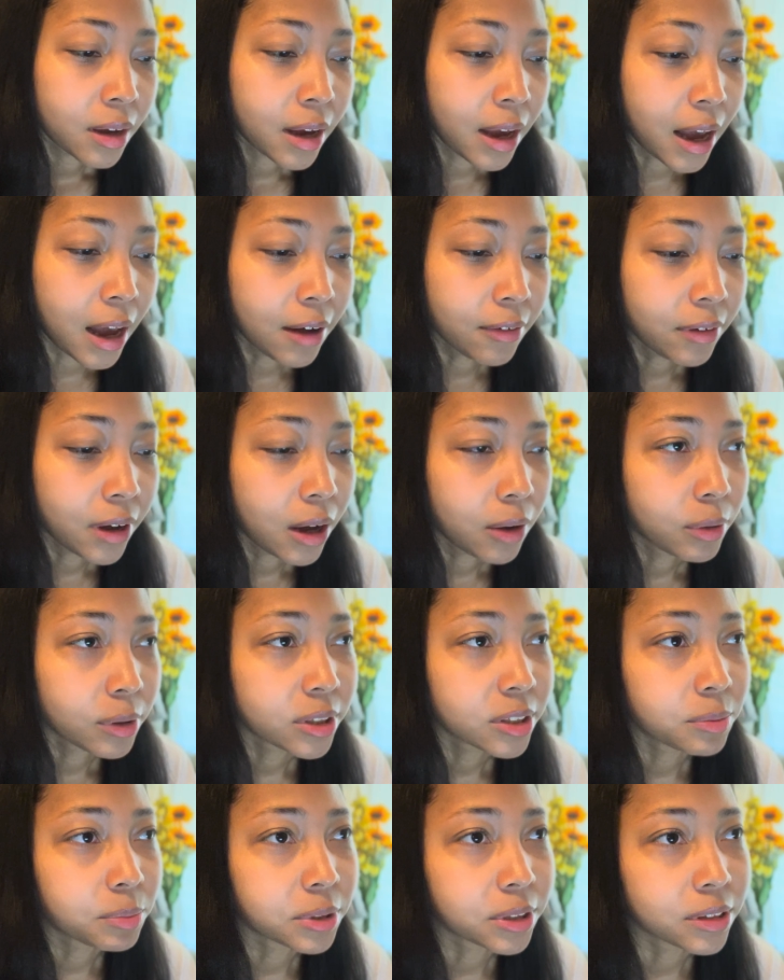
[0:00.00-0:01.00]
I've
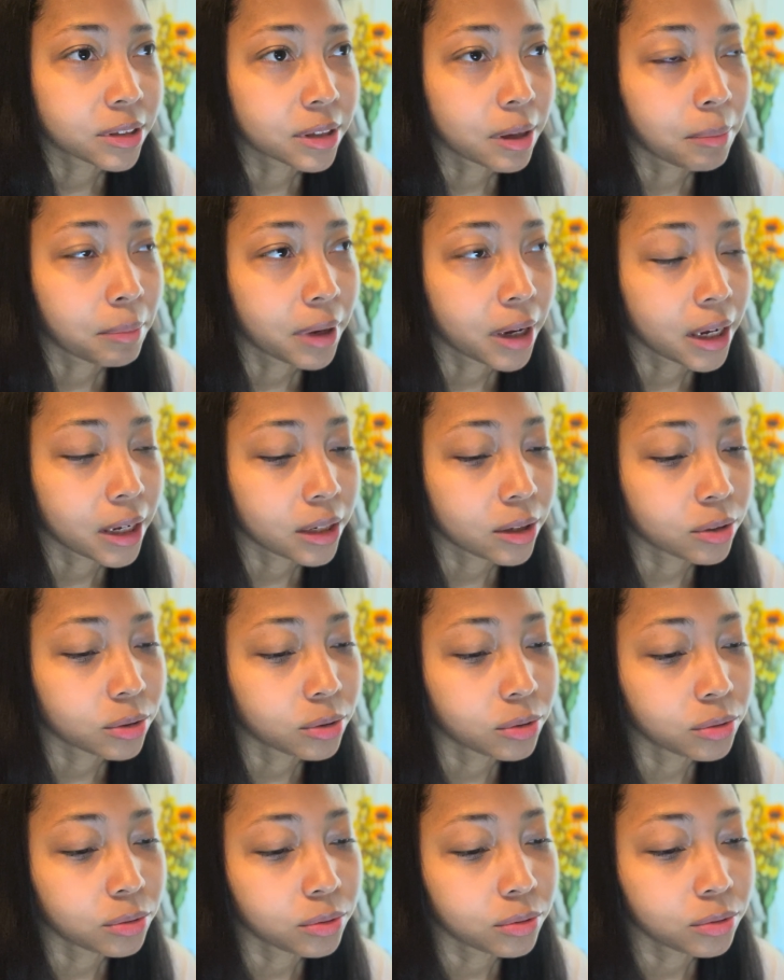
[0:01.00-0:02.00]
always been somebody
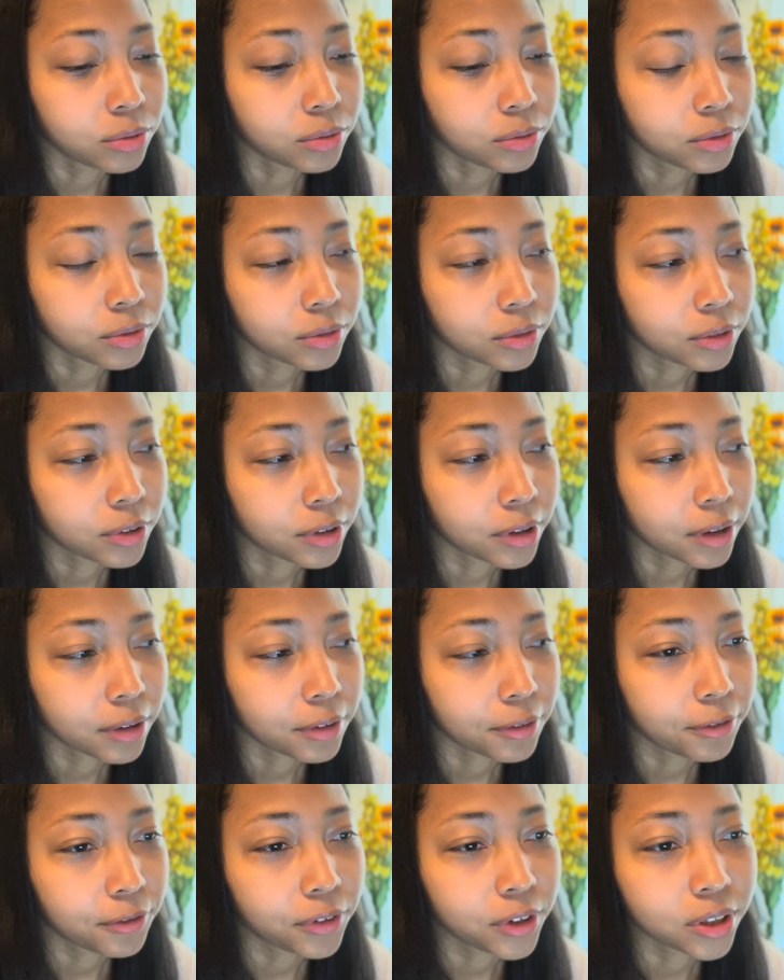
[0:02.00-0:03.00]
who
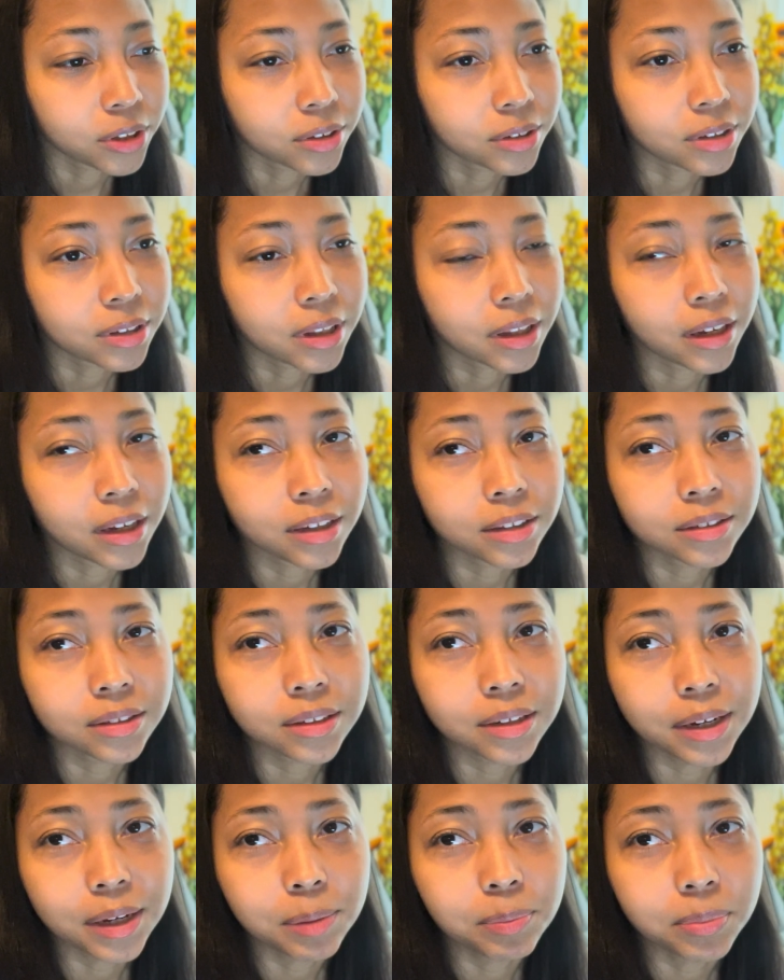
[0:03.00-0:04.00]
feels things
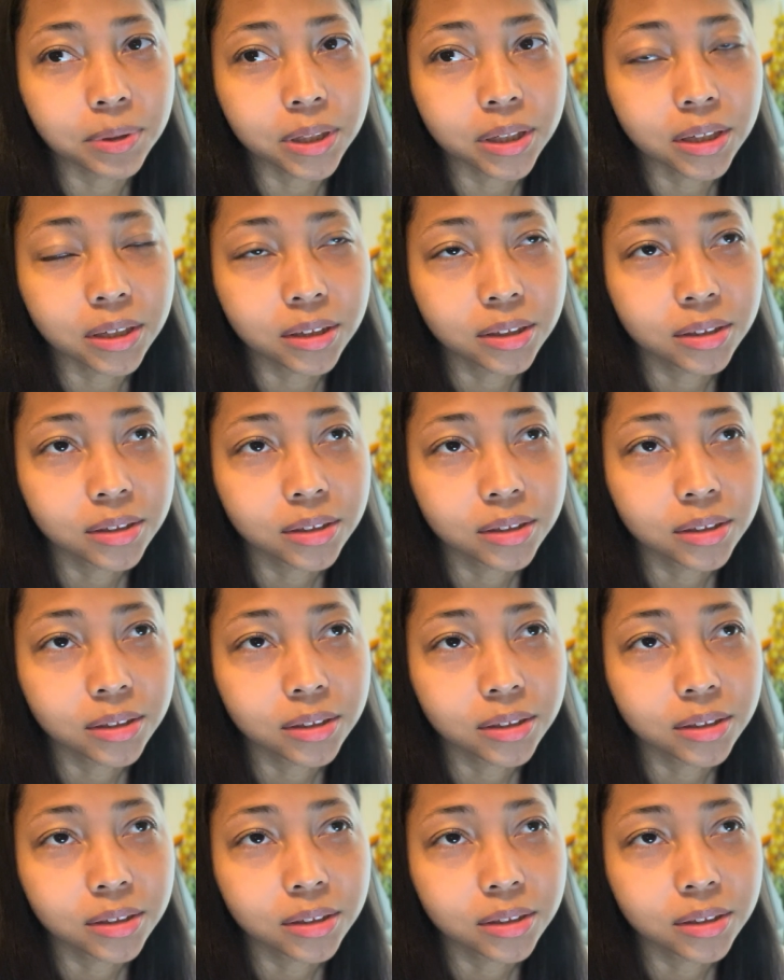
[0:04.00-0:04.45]
deeply.